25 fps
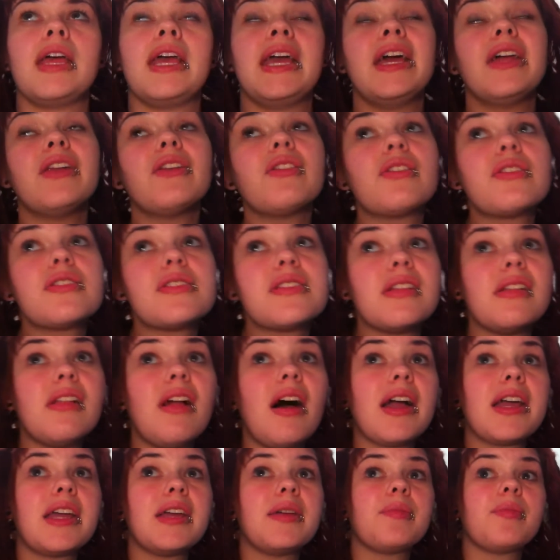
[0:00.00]
hinders the
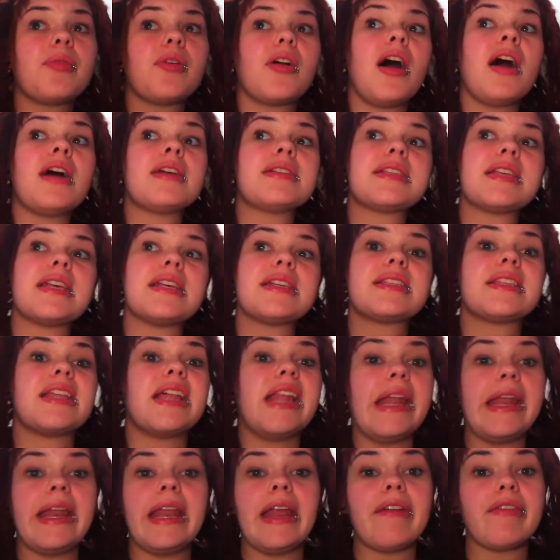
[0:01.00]
locking process,
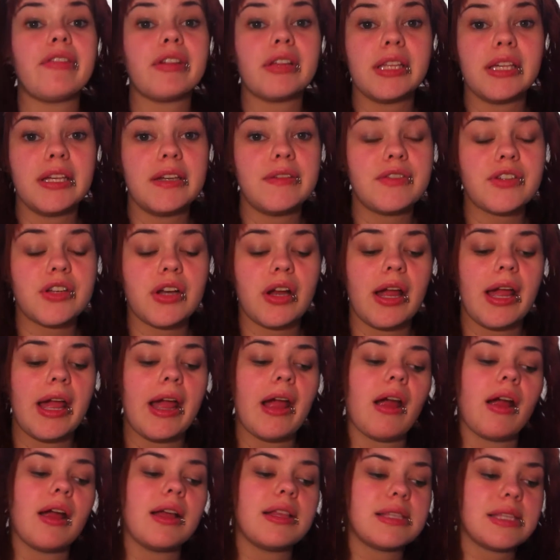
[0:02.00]
that it never leaves your
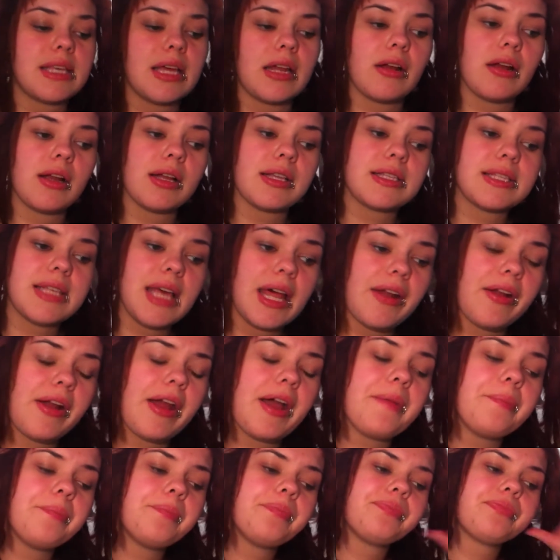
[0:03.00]
hair, etc.,
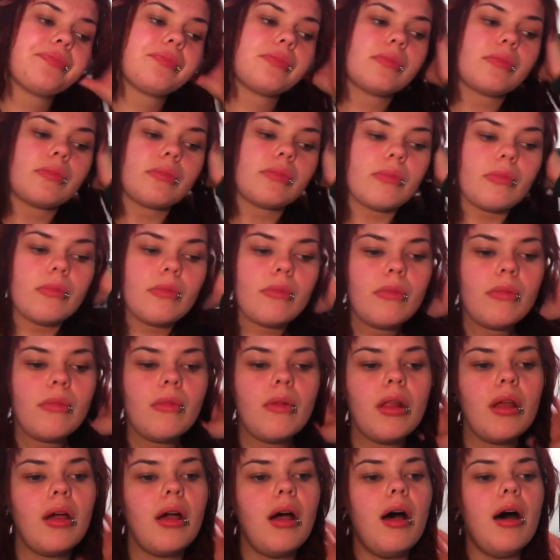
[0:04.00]
etc.
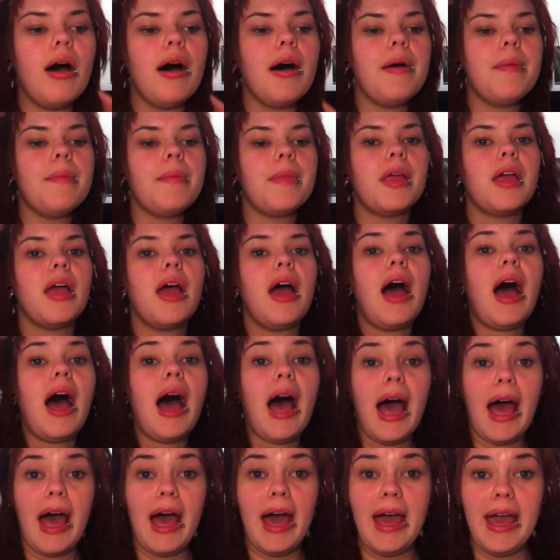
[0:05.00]

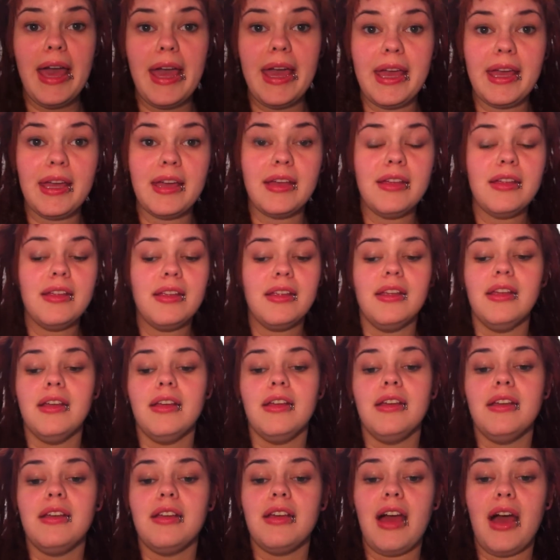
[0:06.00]
I
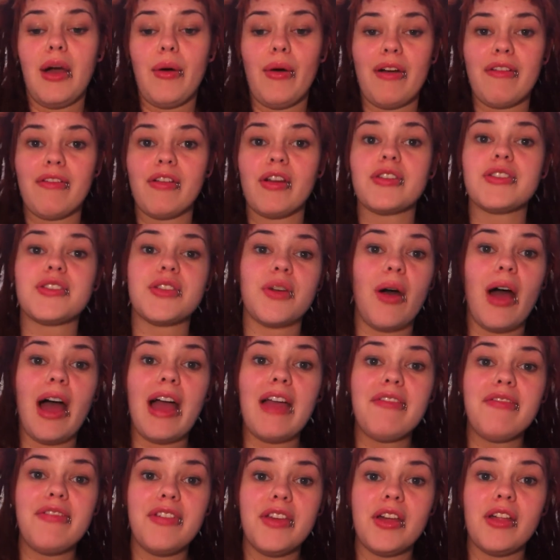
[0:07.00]

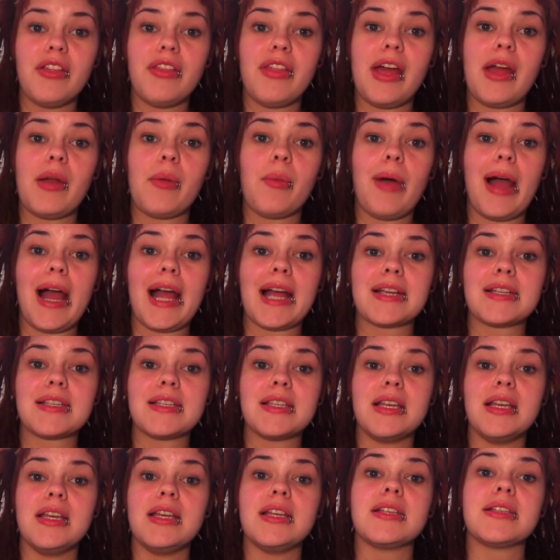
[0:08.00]
feel that
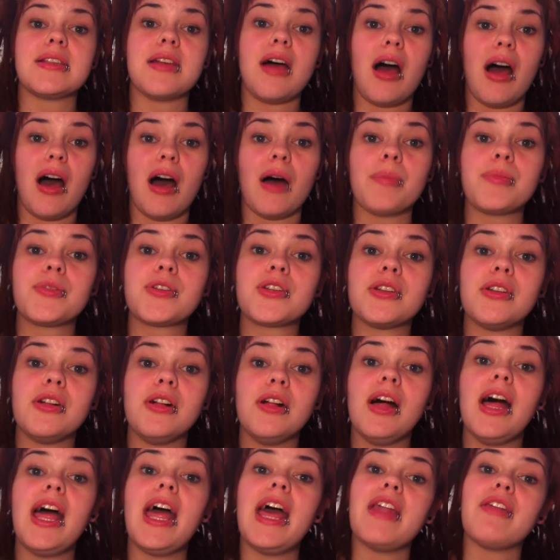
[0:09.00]
wax is
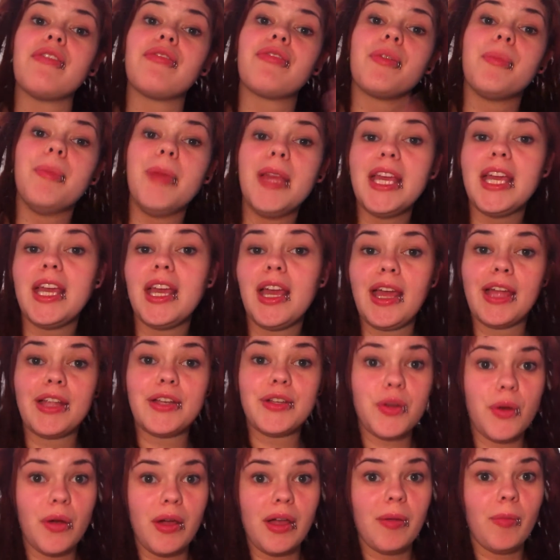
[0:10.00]
optional and, for me,
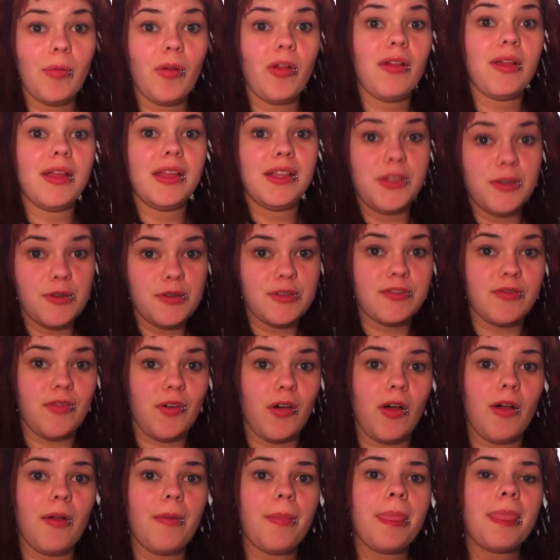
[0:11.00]
enjoyable and
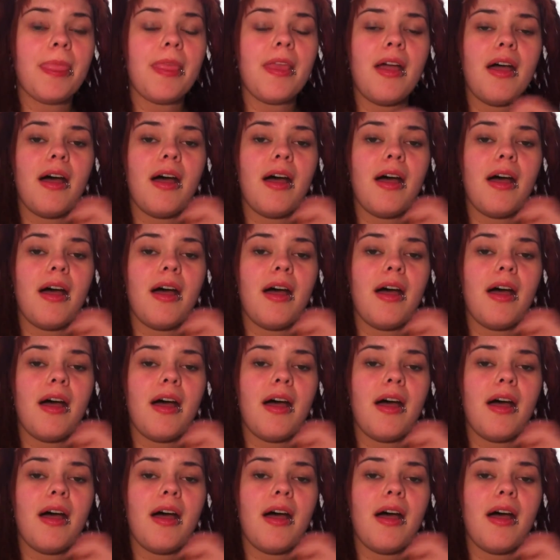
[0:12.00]
useful.